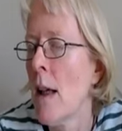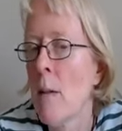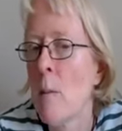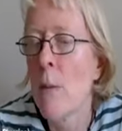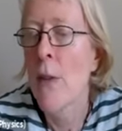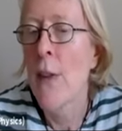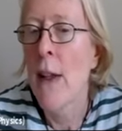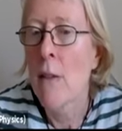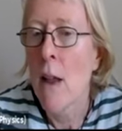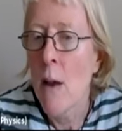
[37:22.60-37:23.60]
Um,
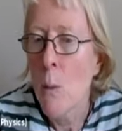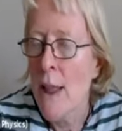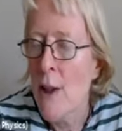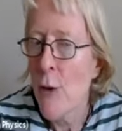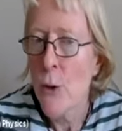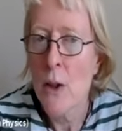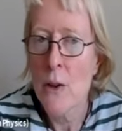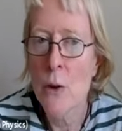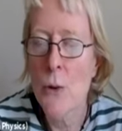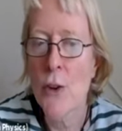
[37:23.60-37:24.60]
there are ways you
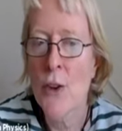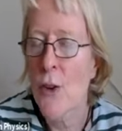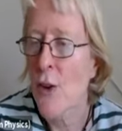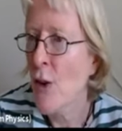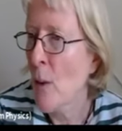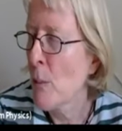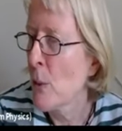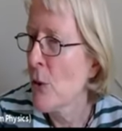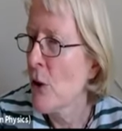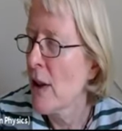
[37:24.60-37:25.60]
can use it as a
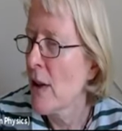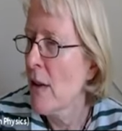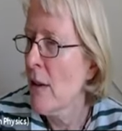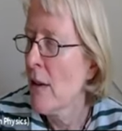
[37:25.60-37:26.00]
subroutine,